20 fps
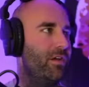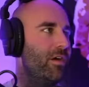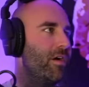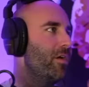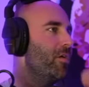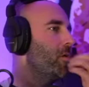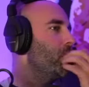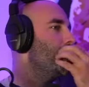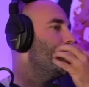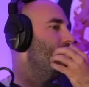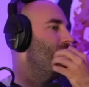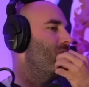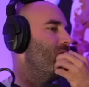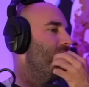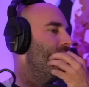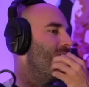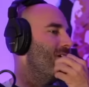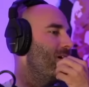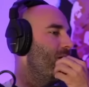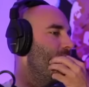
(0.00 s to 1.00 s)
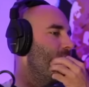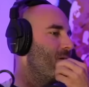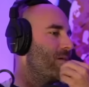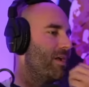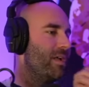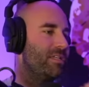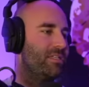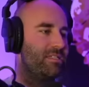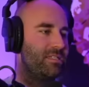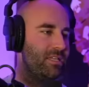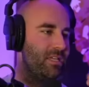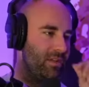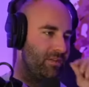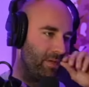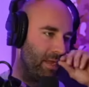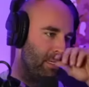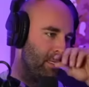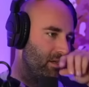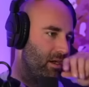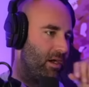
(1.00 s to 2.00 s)
an old video and see if
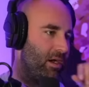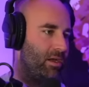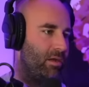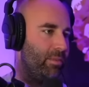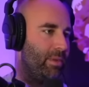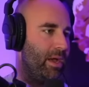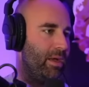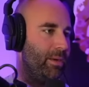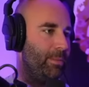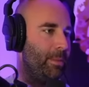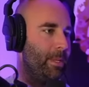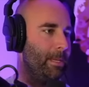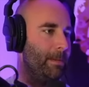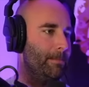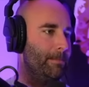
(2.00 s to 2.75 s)
I talk about him.